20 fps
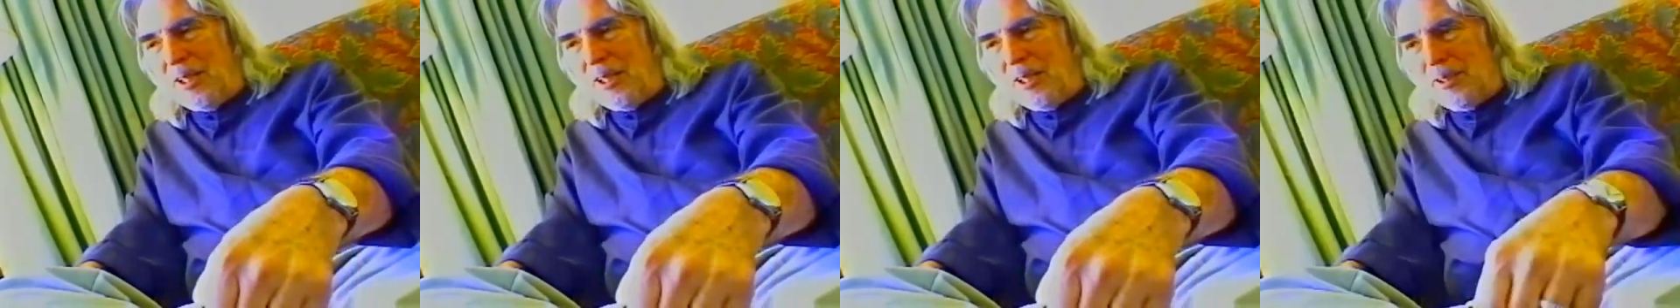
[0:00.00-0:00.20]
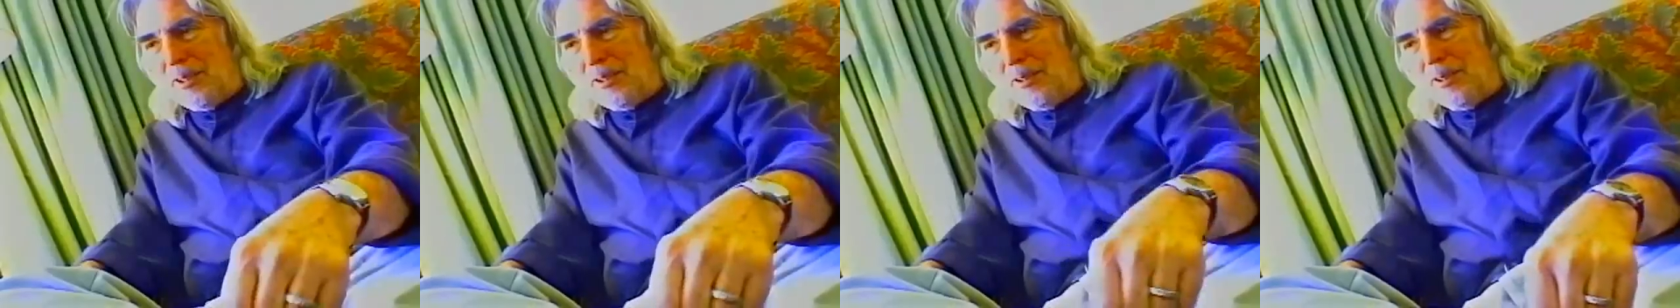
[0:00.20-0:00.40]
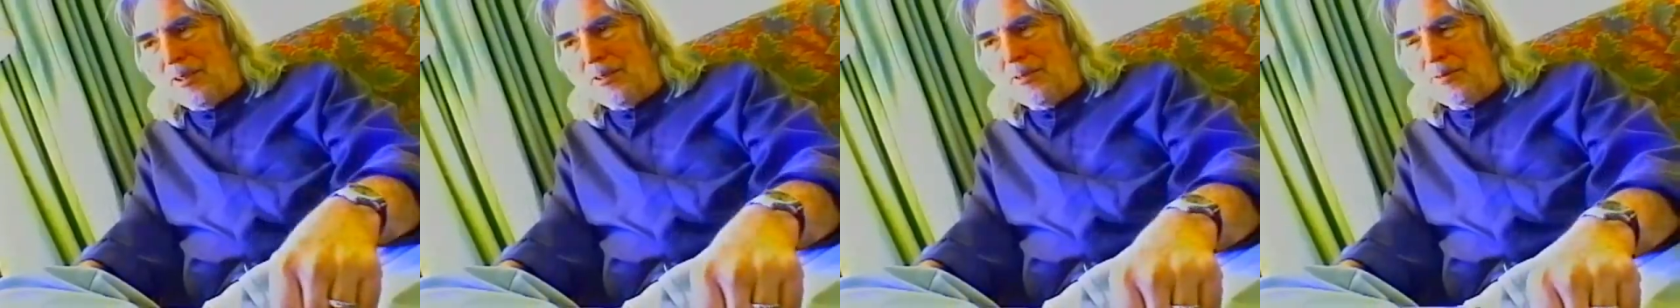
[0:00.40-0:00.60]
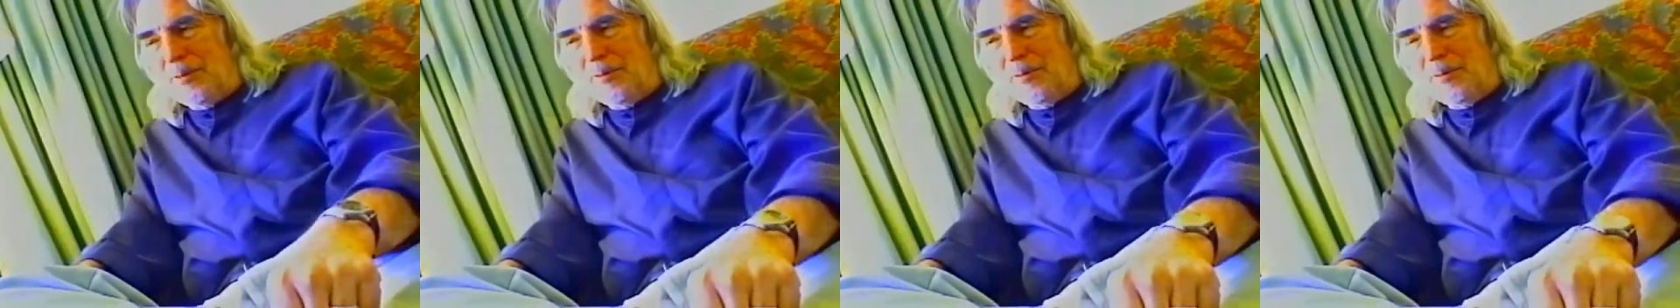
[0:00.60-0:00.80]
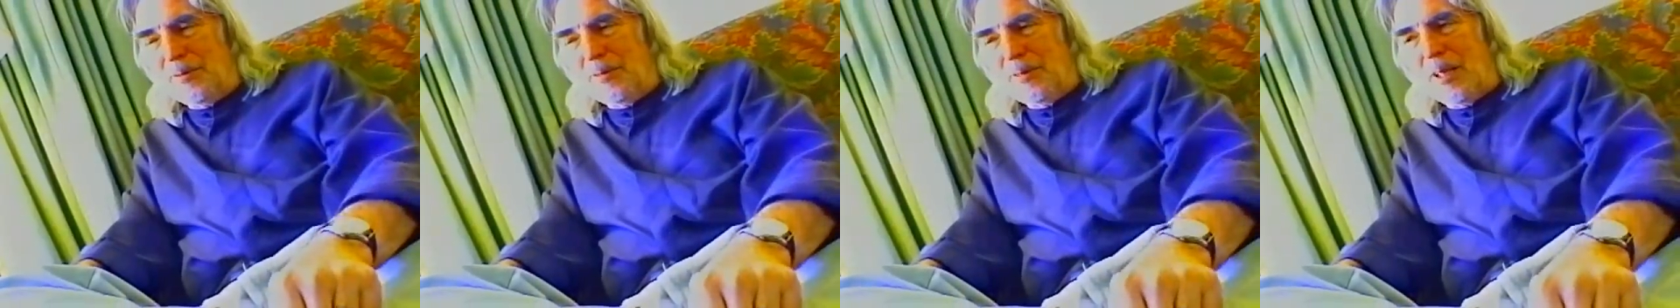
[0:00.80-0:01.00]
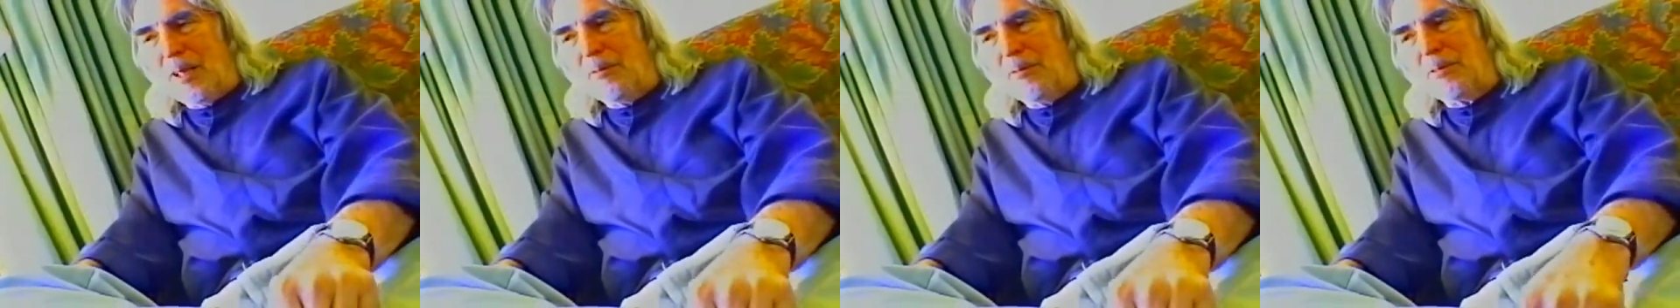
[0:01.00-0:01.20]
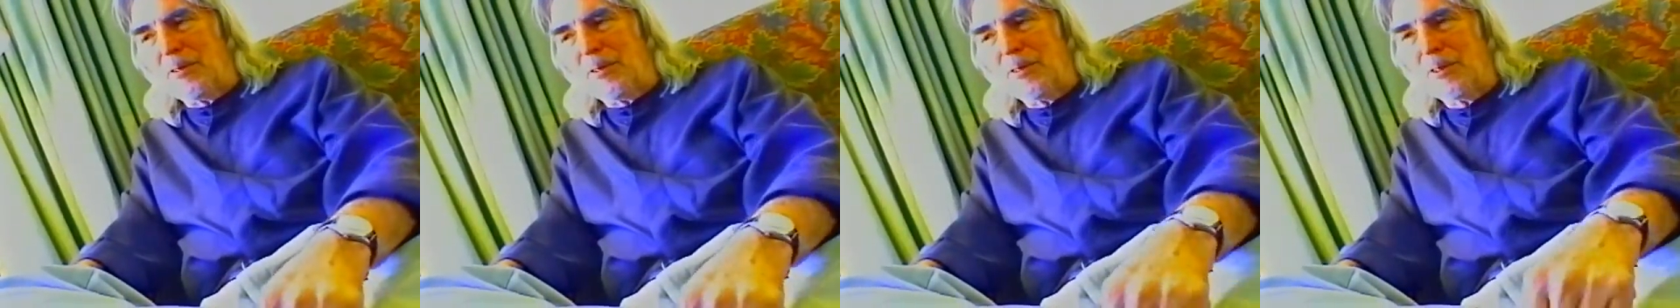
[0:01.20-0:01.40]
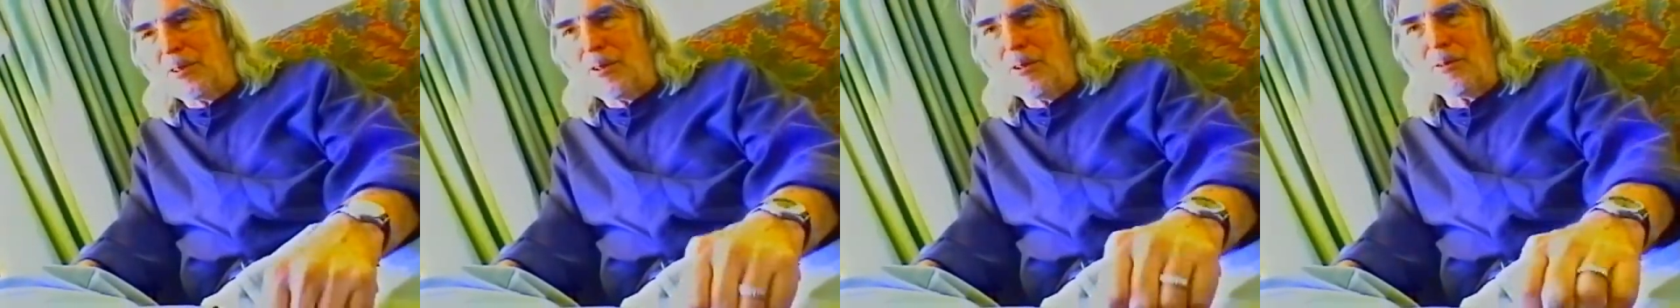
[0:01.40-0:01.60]
And uh, that
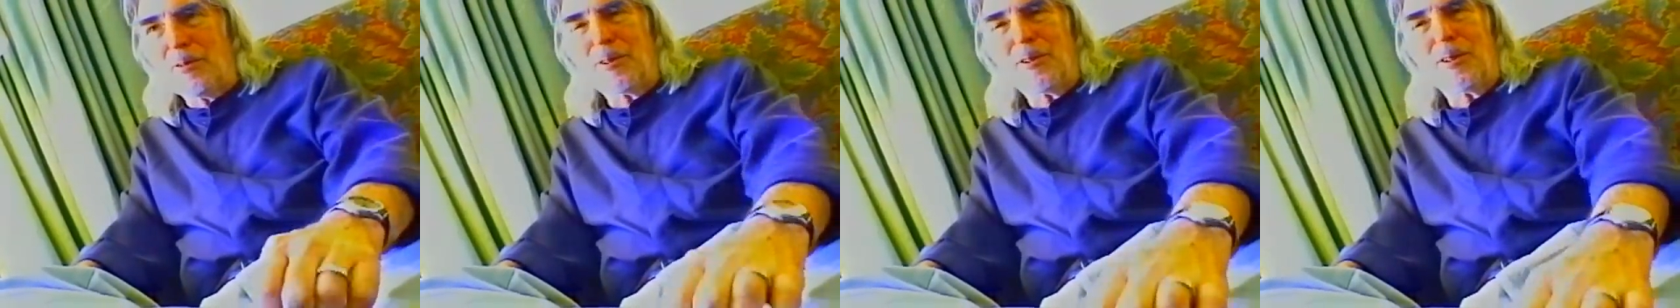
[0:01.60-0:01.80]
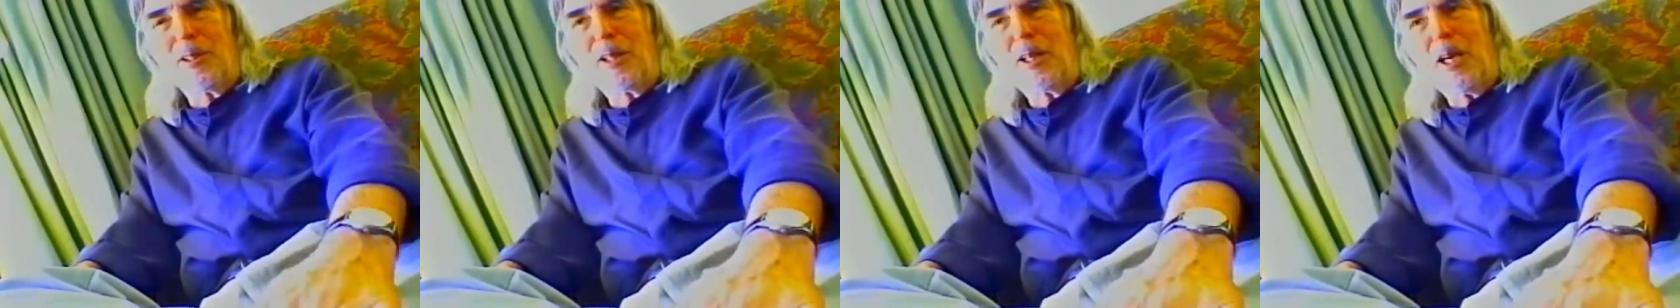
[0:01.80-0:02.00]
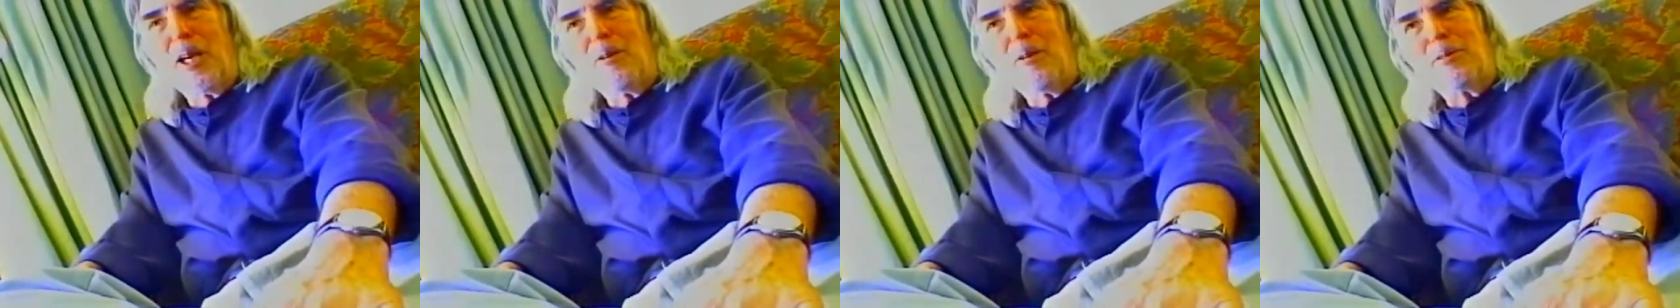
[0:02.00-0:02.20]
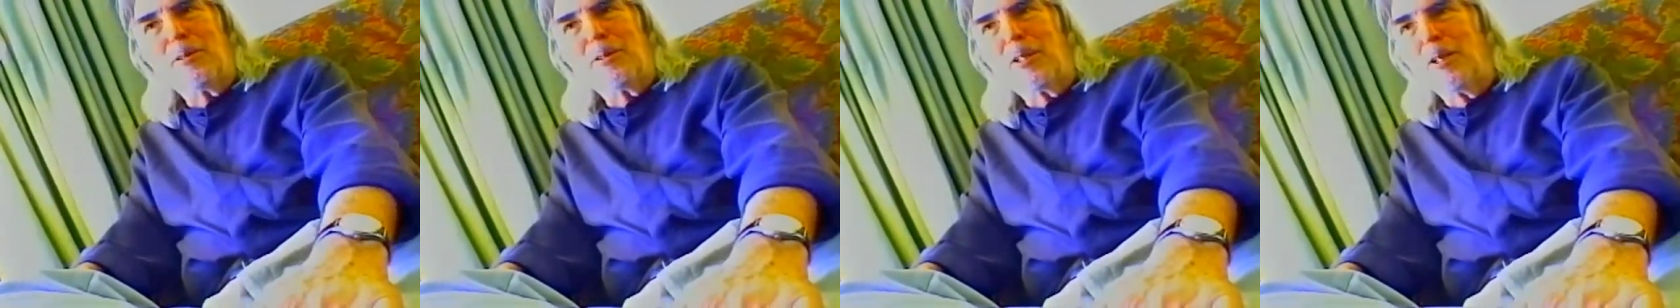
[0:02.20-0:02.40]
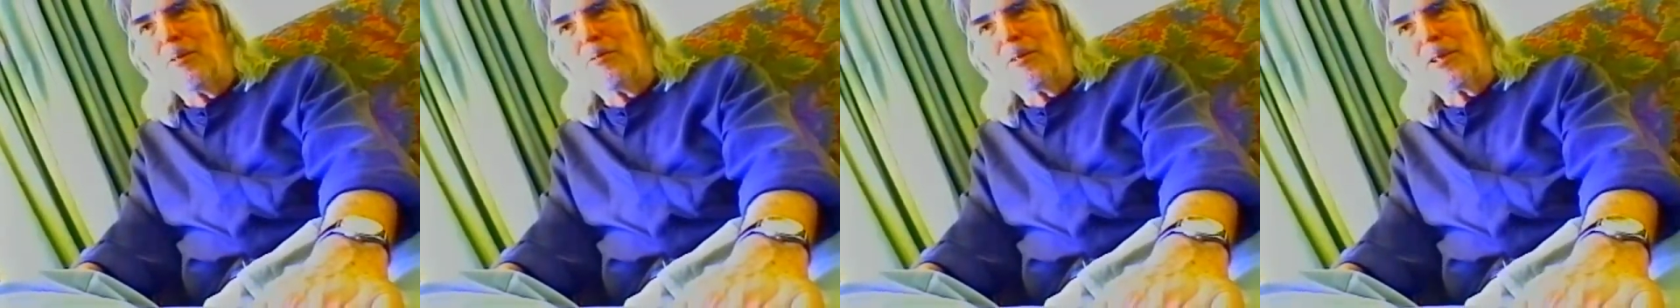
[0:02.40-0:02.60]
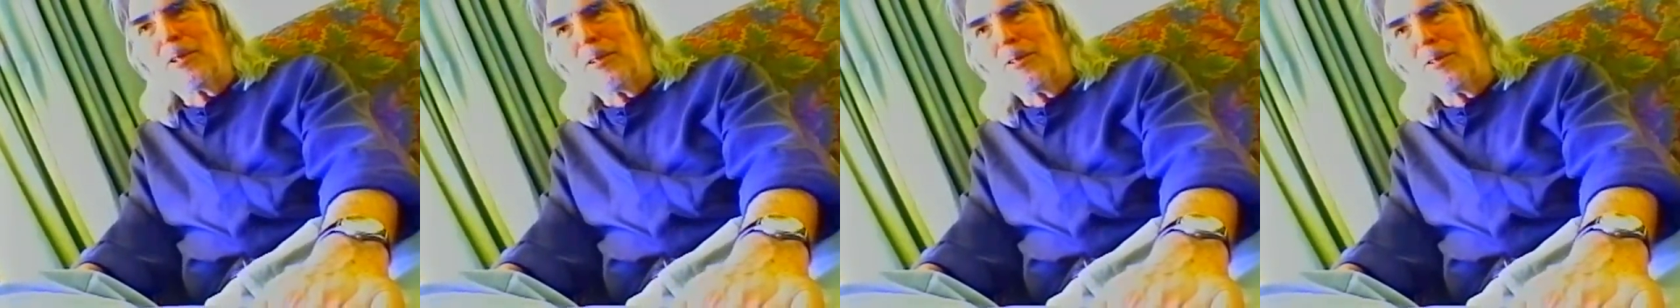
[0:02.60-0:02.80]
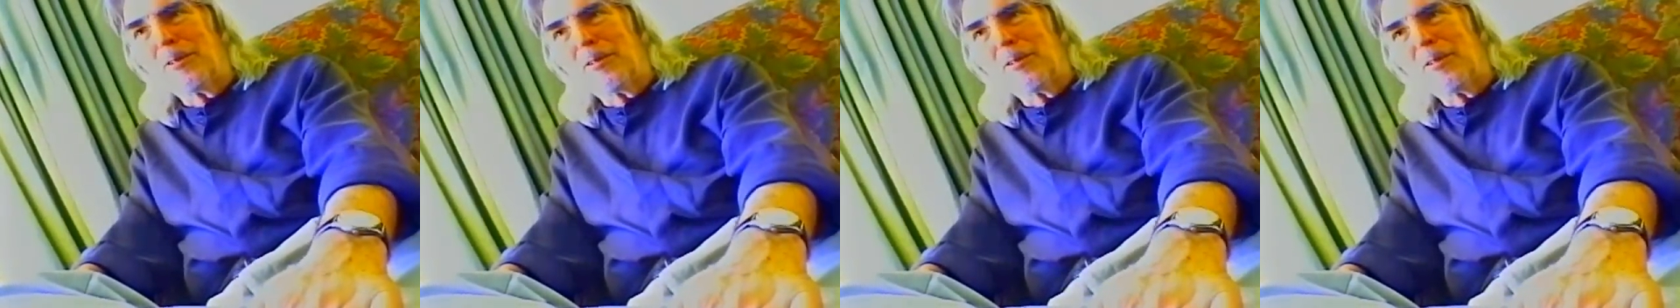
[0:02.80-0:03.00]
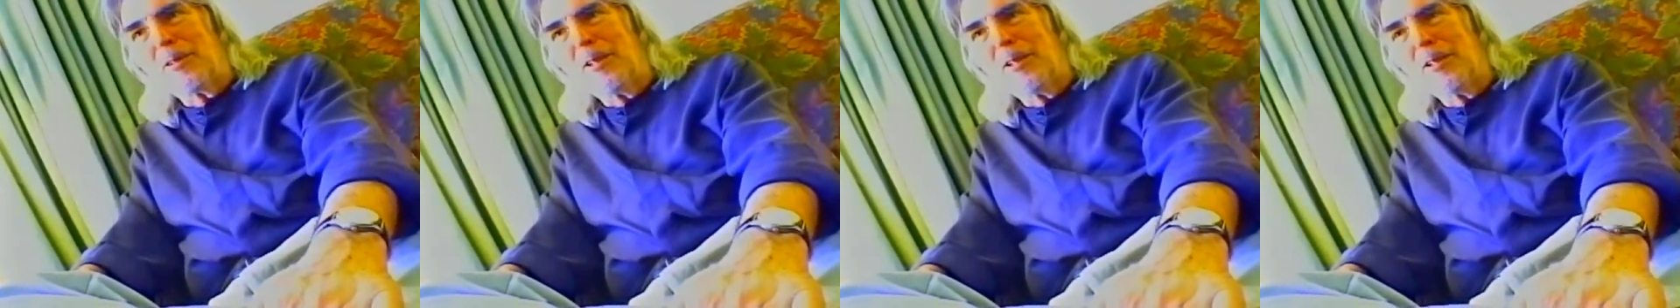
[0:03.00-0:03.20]
was the nose of the camel coming under
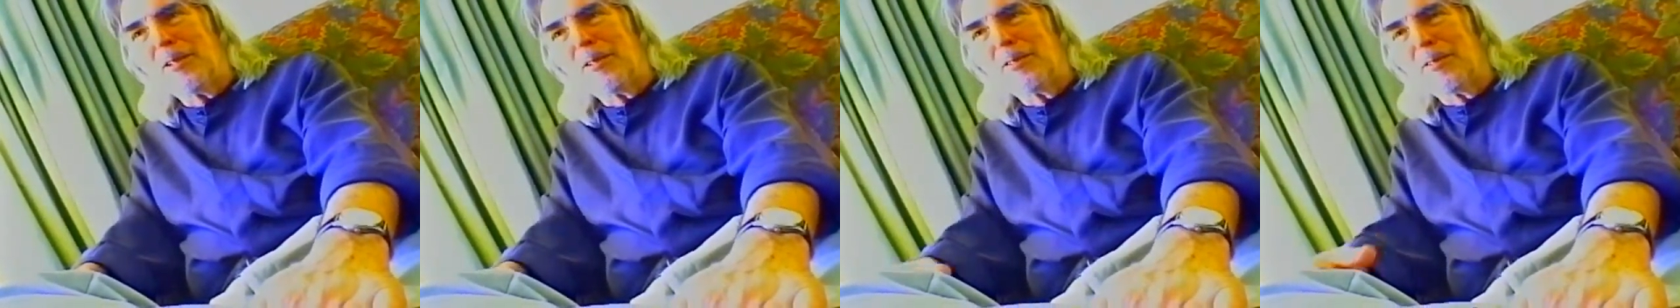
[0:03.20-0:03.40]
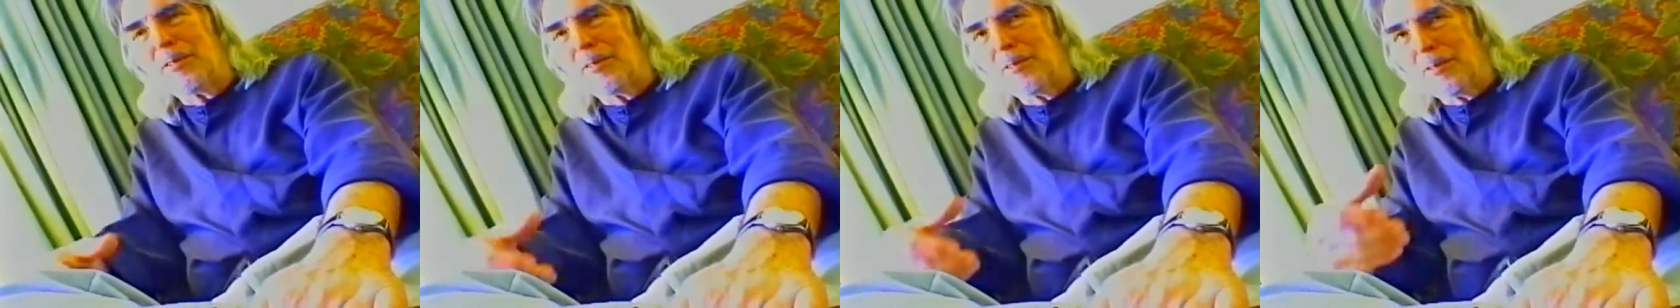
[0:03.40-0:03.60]
the tent.